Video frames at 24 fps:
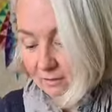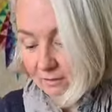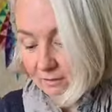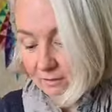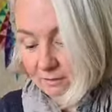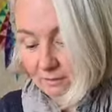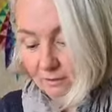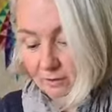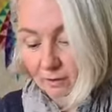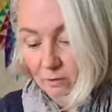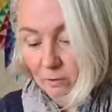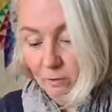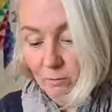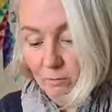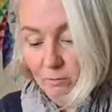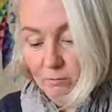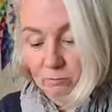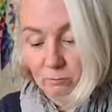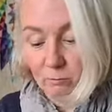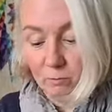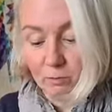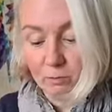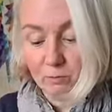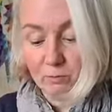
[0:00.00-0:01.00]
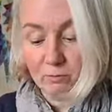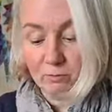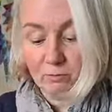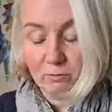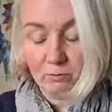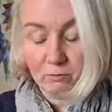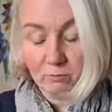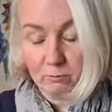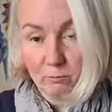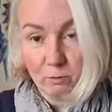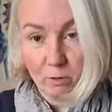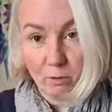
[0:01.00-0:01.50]
So, one
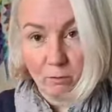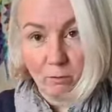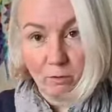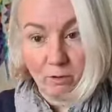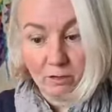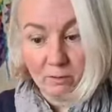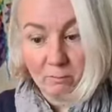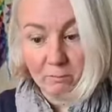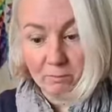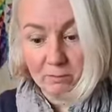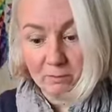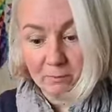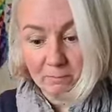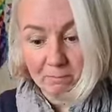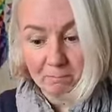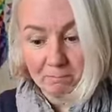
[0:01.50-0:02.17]
roll-up,